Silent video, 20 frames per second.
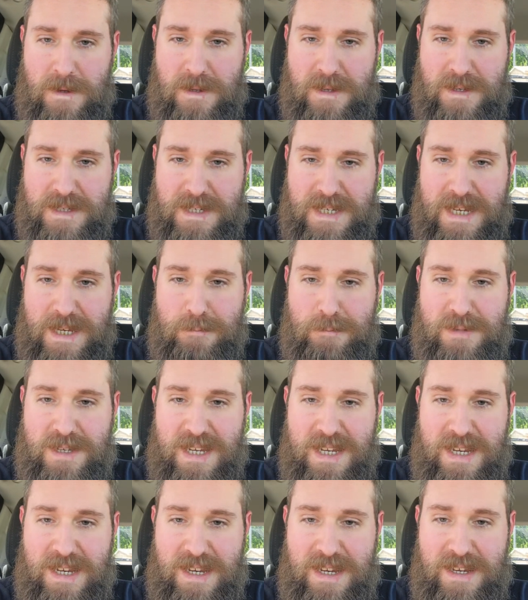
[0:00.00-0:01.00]

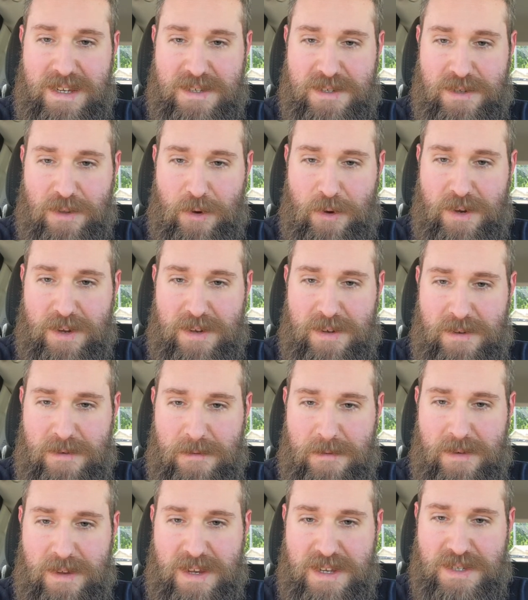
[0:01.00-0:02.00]
TMT's lurking,
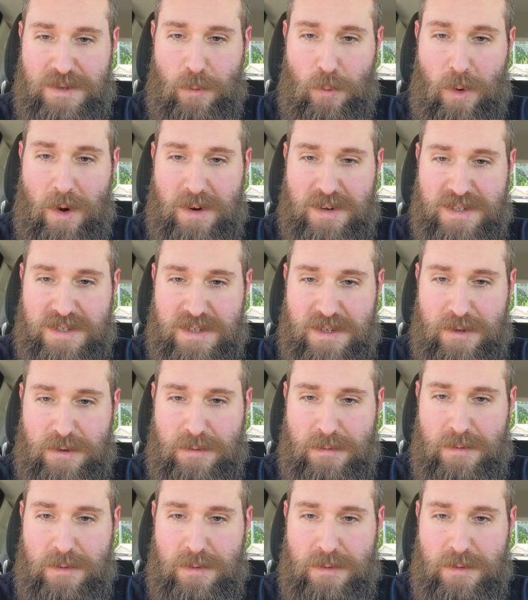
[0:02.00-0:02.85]
he's at work still.